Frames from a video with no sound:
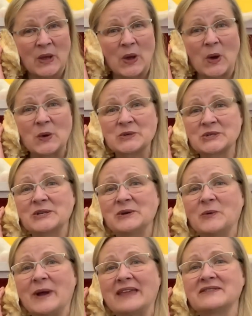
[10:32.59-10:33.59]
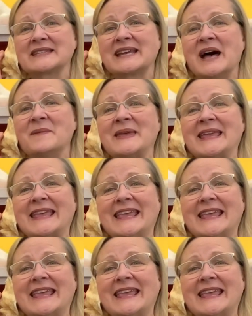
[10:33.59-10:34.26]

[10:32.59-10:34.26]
ocean waves coming